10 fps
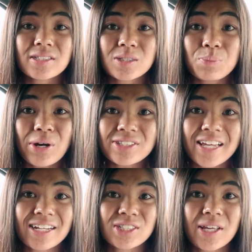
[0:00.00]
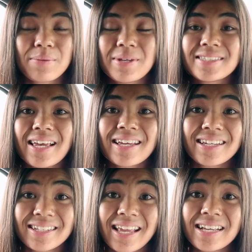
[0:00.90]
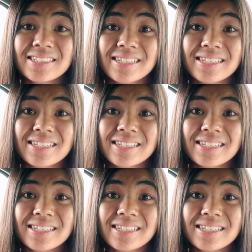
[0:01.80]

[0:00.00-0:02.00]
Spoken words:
smart dash cam is that it connects